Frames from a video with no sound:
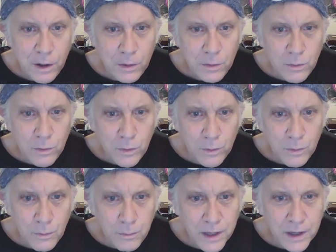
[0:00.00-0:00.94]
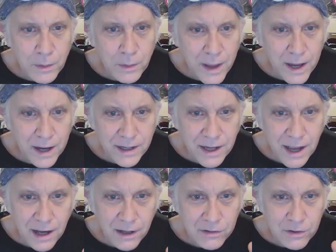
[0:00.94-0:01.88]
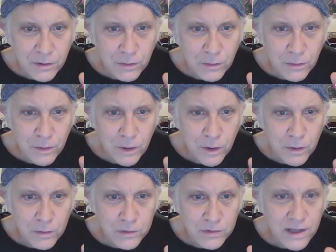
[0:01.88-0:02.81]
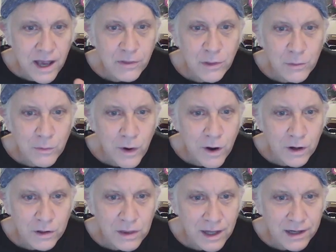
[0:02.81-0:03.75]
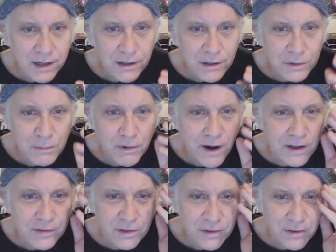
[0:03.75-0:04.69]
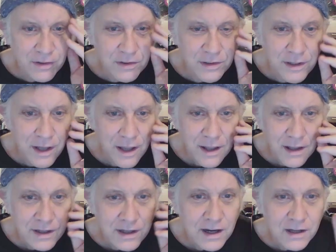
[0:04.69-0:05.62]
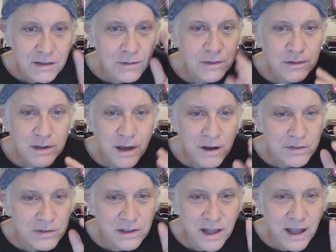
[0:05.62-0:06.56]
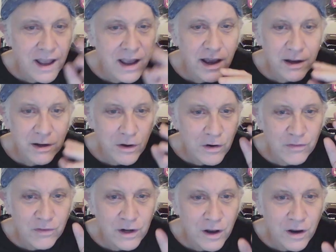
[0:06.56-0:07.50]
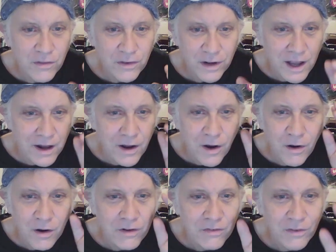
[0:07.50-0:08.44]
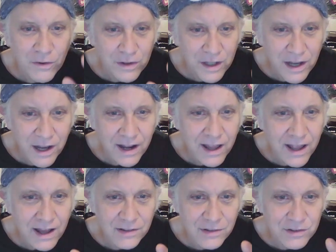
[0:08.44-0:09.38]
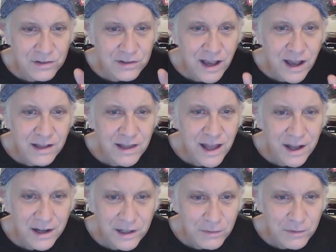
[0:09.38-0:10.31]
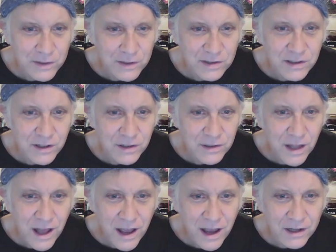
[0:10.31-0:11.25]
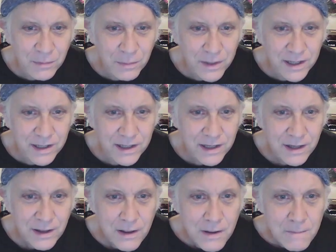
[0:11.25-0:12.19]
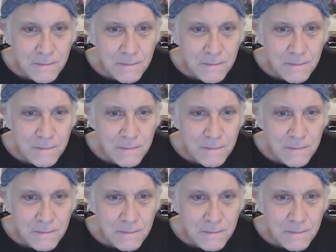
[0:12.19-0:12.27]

you know, Beatlemaniacs who said the wrong thing in his presence and kicked themselves in the head over and over again. Oh, if only I hadn't said that, he would still like me.